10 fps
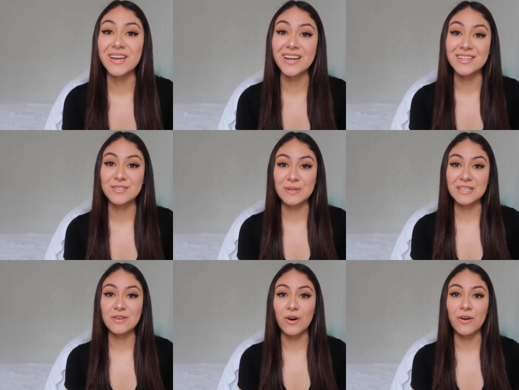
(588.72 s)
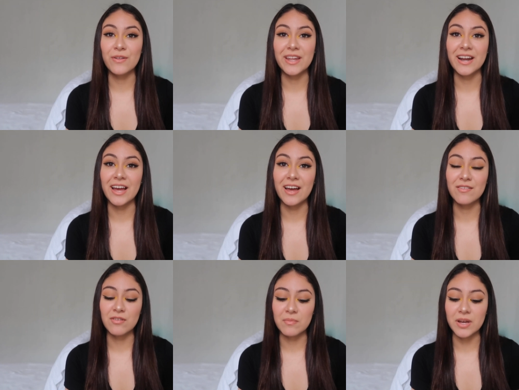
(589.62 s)
guys, so that's all that I
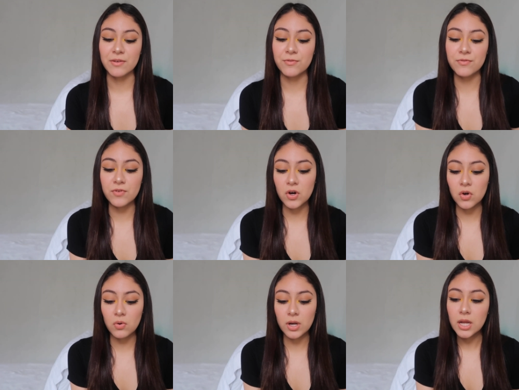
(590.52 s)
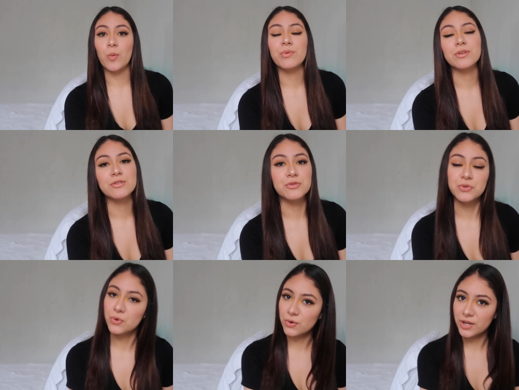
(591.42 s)
have on my phone. I hope you
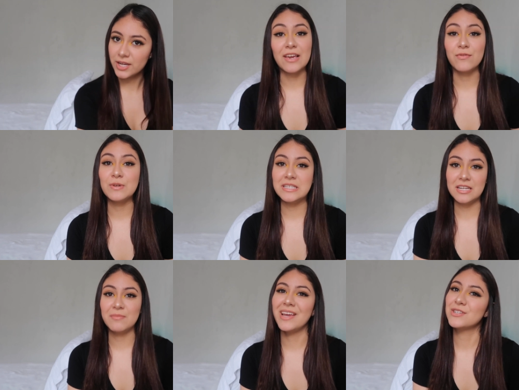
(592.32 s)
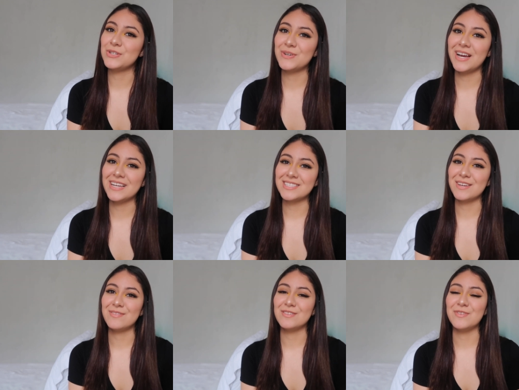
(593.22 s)
enjoyed. If you did, make sure you guys
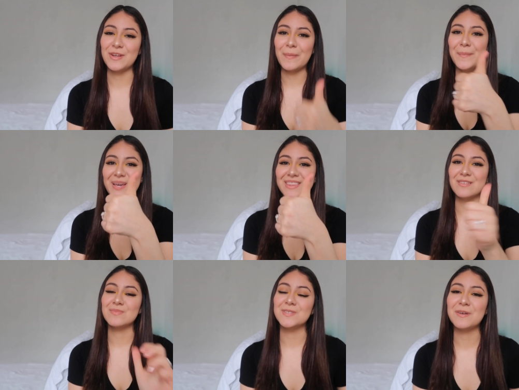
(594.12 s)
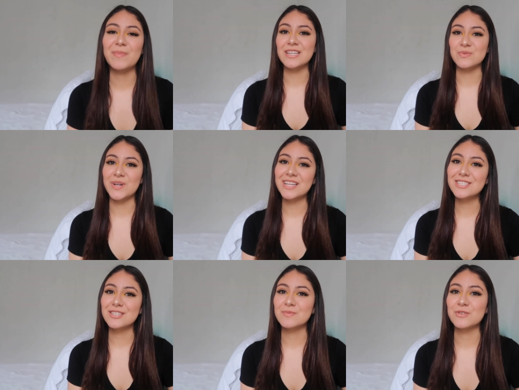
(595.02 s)
give this video a big thumbs up, as well as
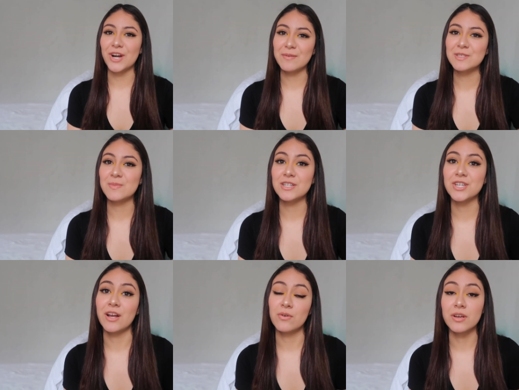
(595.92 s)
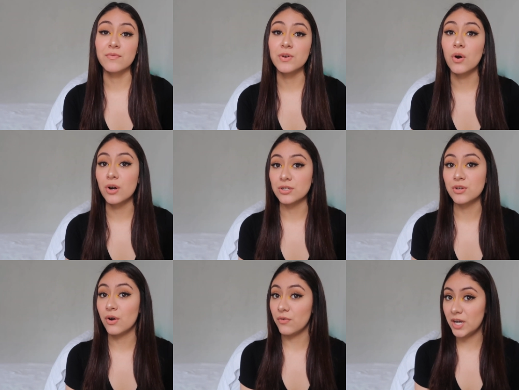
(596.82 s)
subscribe to my channel if you aren't
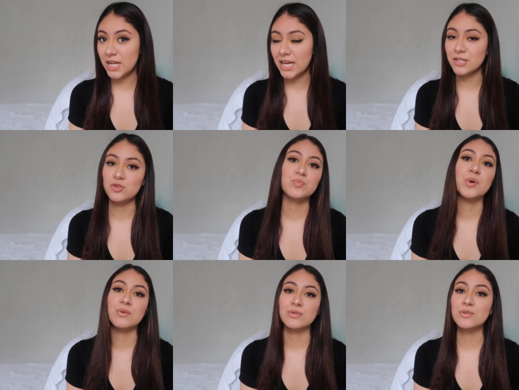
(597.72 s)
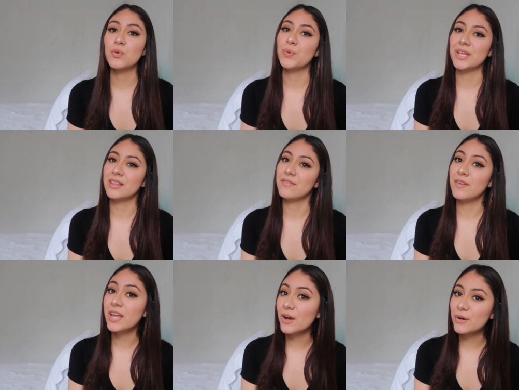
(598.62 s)
already. I do post weekly
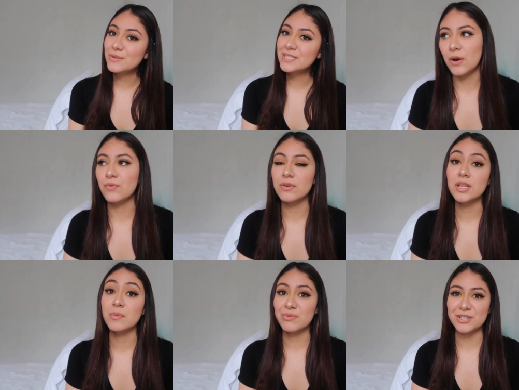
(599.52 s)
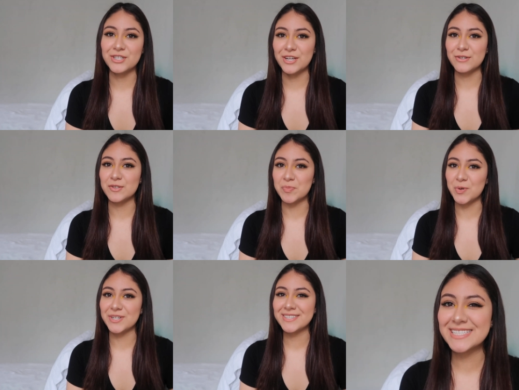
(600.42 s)
videos. I'd really appreciate your support.